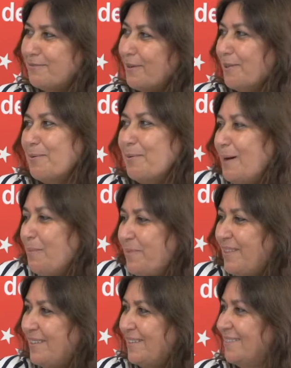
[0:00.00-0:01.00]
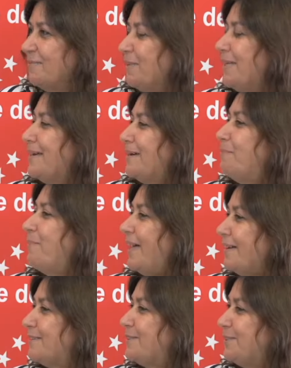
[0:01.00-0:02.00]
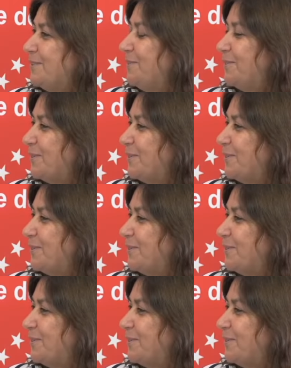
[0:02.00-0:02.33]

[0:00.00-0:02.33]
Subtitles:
follow-up that we can come back to,